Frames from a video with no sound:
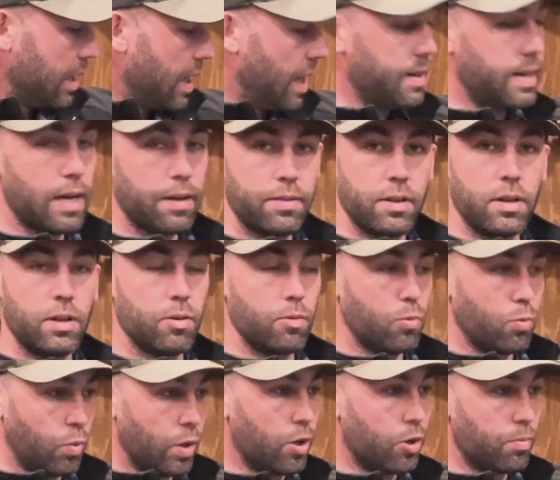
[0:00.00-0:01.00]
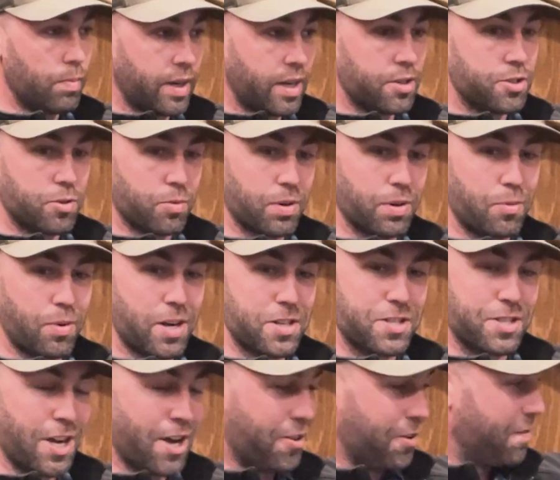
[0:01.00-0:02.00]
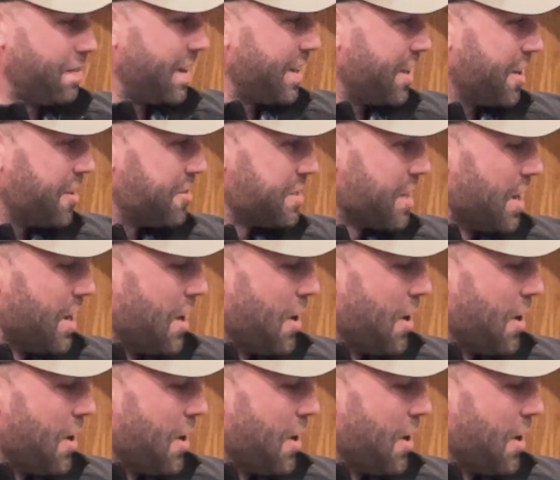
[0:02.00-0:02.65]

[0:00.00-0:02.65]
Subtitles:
I doubt that you will, because you want to watch the other videos,